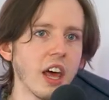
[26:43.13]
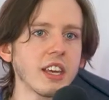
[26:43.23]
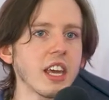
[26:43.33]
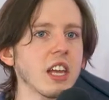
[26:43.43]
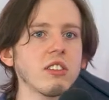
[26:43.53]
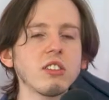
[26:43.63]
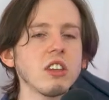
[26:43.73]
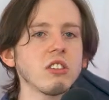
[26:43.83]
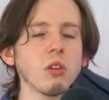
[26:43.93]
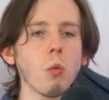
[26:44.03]
Like in
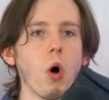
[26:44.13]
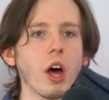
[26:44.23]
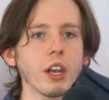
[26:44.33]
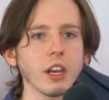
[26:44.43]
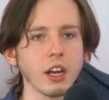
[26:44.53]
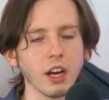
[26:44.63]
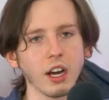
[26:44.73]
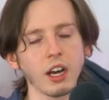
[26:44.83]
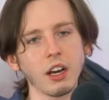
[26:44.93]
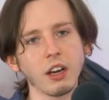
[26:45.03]
season one,
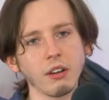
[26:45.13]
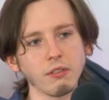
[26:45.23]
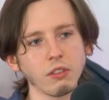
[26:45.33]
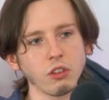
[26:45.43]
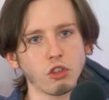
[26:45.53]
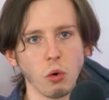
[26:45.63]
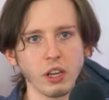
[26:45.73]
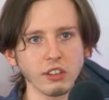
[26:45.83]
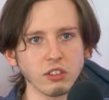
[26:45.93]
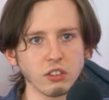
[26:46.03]
uh,
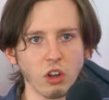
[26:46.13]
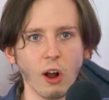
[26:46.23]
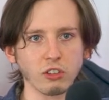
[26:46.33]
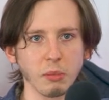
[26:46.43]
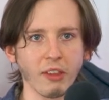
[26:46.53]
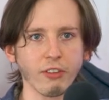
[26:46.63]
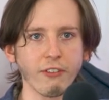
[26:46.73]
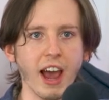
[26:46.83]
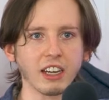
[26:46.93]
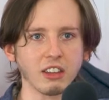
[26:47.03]
Joyce talks about the
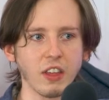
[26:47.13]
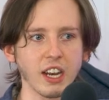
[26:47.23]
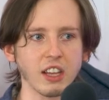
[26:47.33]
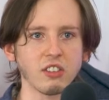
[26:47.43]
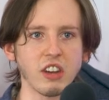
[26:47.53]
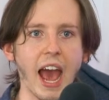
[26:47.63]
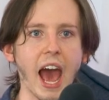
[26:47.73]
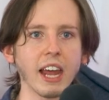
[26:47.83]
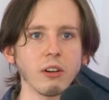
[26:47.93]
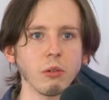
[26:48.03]
fact that his
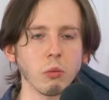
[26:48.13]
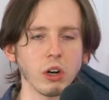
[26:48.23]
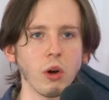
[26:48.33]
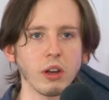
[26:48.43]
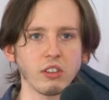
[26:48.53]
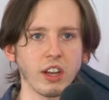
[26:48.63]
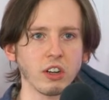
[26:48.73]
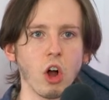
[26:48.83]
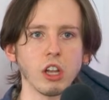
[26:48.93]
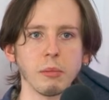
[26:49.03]
dad would always like
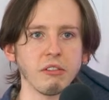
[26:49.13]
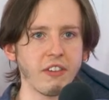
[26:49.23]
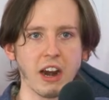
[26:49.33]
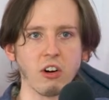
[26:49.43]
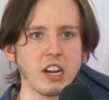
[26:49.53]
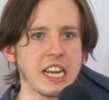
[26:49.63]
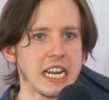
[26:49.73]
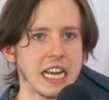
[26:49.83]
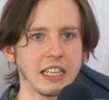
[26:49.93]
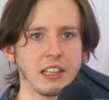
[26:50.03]
call him a
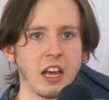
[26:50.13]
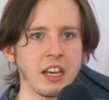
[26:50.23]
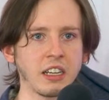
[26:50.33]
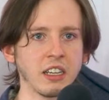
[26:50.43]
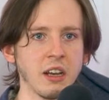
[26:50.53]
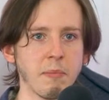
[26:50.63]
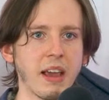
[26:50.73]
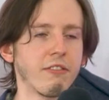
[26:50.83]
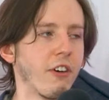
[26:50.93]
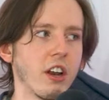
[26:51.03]
fairy and like
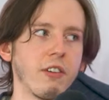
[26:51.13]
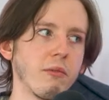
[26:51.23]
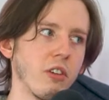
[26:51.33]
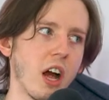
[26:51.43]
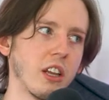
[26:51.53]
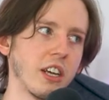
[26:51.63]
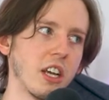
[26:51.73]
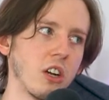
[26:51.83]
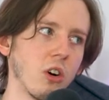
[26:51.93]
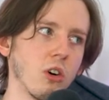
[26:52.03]
make fun of him for not
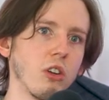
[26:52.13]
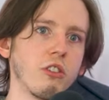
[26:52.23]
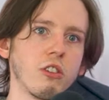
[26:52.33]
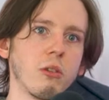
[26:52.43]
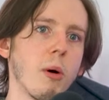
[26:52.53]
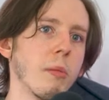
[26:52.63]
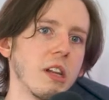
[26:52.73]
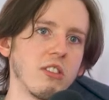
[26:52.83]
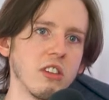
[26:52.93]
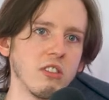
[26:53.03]
liking girls. There's a moment
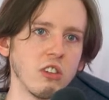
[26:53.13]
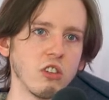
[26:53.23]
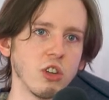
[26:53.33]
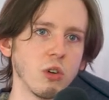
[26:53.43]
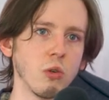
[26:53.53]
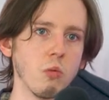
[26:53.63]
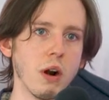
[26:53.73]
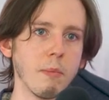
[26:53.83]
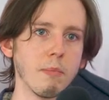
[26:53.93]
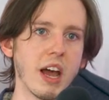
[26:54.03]
in season two
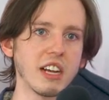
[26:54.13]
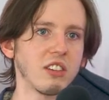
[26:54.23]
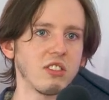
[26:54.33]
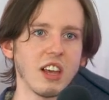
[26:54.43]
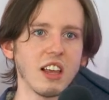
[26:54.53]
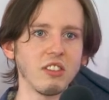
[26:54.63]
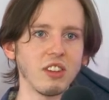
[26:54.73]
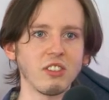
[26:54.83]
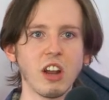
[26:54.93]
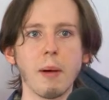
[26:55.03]
where Mike says,
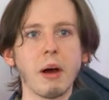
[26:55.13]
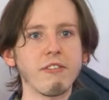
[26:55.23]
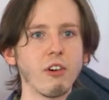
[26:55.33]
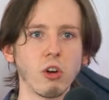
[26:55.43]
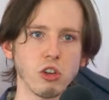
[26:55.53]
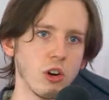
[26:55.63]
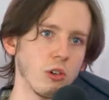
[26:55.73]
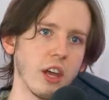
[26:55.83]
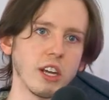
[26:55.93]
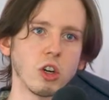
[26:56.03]
"It's not my fault you
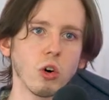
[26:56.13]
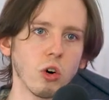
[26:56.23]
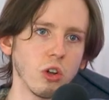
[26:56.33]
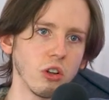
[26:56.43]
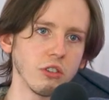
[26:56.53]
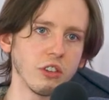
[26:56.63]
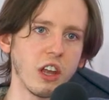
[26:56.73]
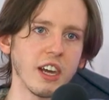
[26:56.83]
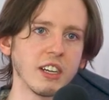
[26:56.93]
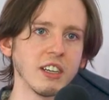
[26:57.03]
don't like girls."
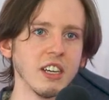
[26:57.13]
Like,